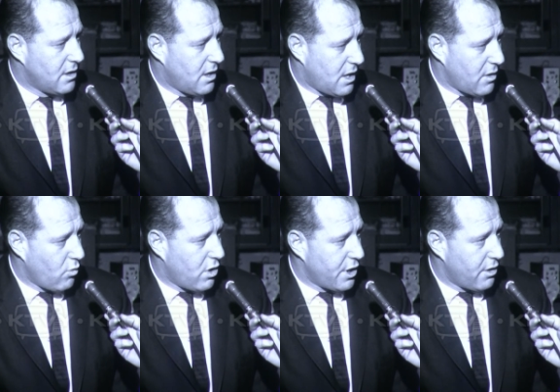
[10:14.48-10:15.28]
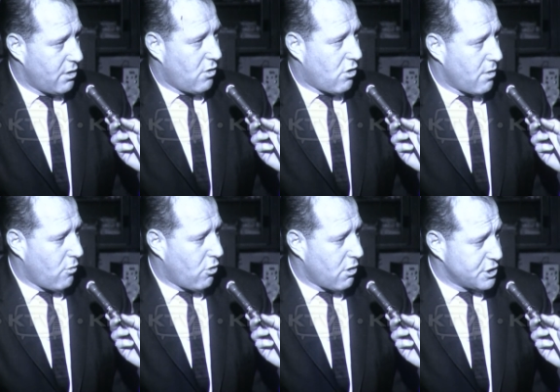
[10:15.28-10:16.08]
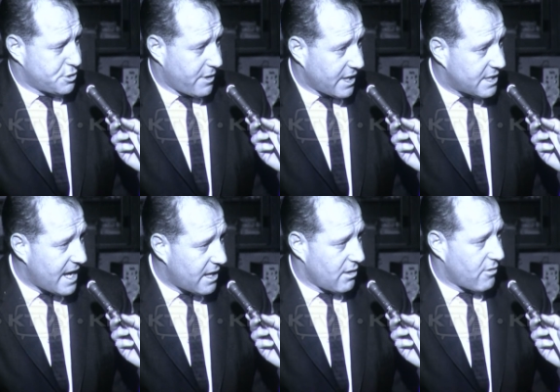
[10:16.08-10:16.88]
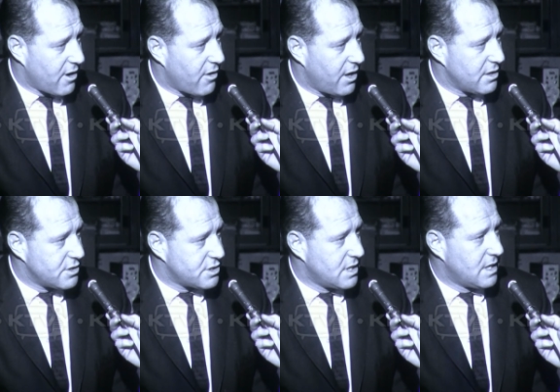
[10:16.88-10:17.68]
on one or more spectacular areas,